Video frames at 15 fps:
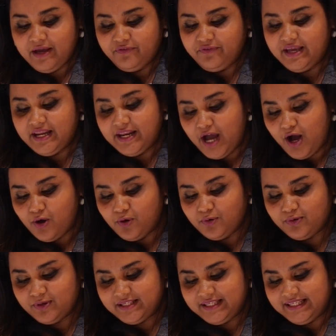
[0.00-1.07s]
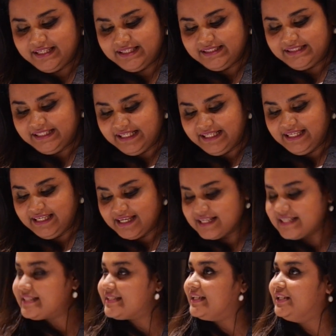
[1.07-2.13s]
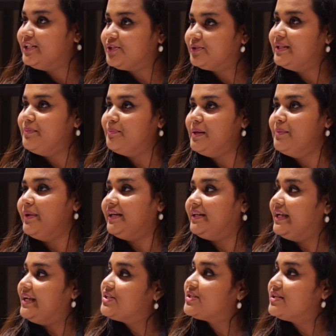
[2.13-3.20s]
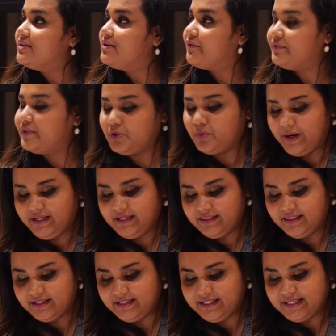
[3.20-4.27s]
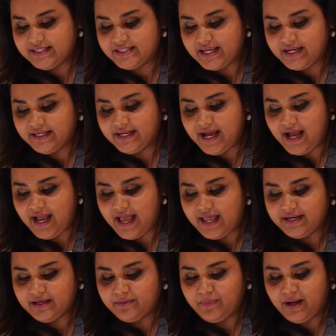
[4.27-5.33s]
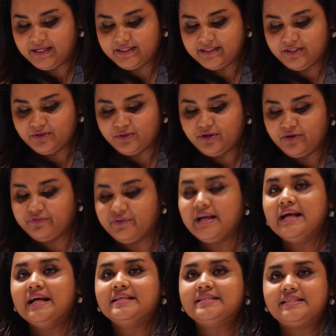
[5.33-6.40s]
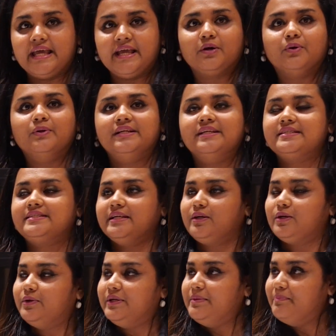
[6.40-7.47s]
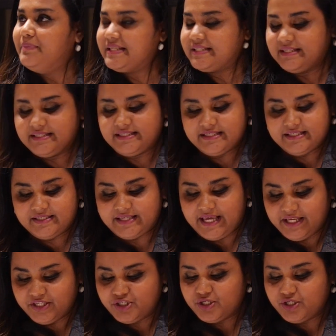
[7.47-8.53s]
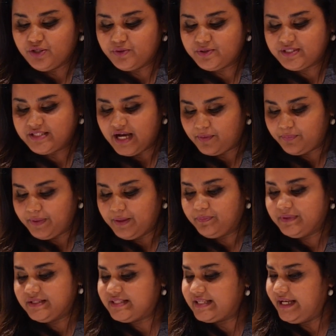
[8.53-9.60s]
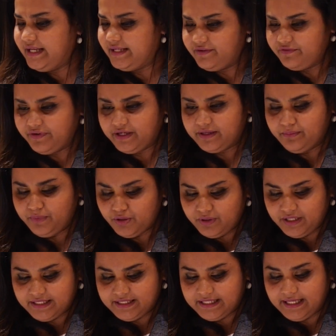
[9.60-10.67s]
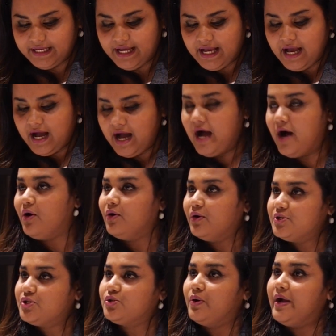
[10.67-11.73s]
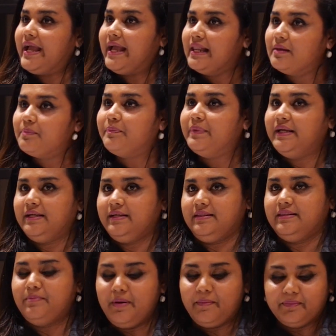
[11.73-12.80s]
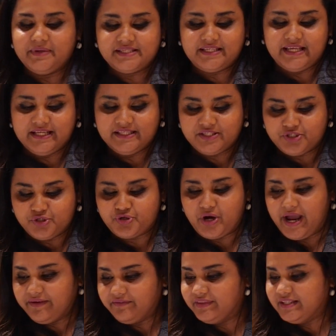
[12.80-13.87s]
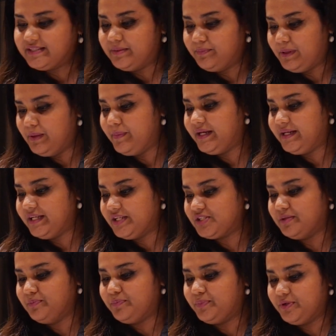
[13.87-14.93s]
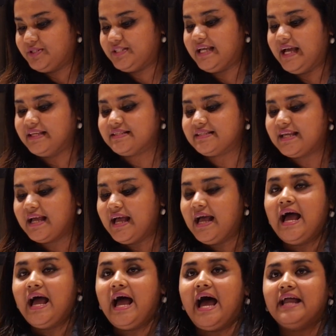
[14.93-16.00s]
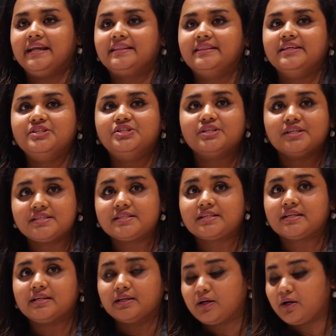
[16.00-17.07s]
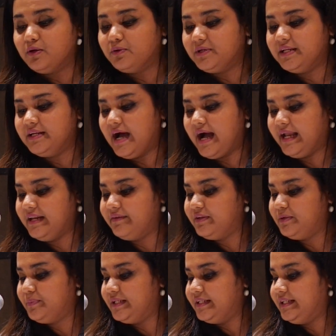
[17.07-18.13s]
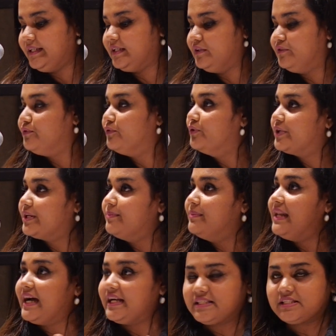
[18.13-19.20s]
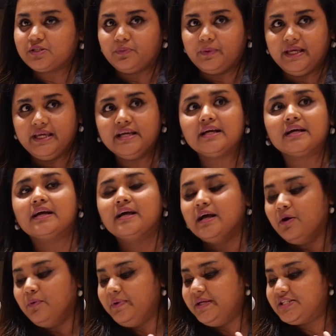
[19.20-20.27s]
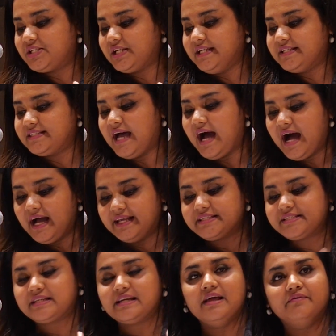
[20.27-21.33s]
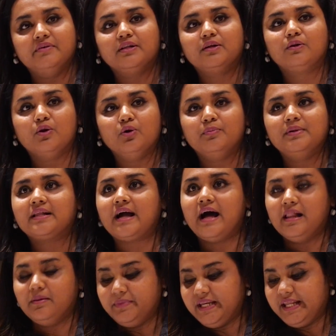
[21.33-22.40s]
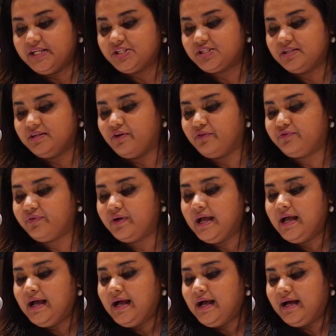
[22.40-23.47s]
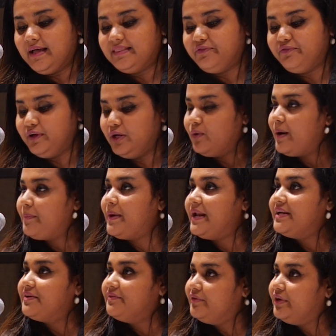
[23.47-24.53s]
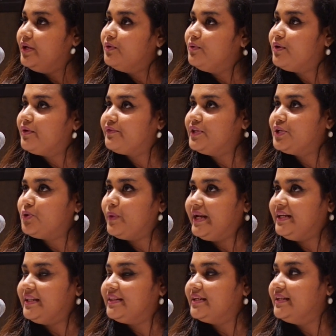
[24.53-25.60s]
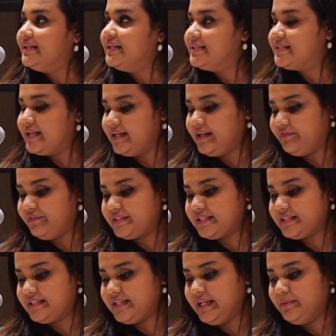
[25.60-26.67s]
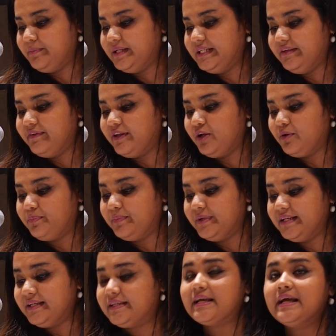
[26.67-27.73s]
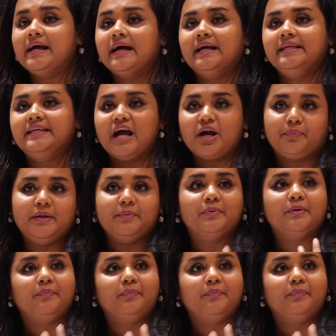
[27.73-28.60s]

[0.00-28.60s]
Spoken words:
We are now 3 years into the implementation of the 2030 agenda, and a multitude of stakeholders, including businesses, NGOs, young people, scientific community, are also helping the member states drive this implementation process. At the just concluded high-level political forum last week, which is the highest level global culmination of the follow-up and review of the 2030 Agenda for Sustainable Development, young people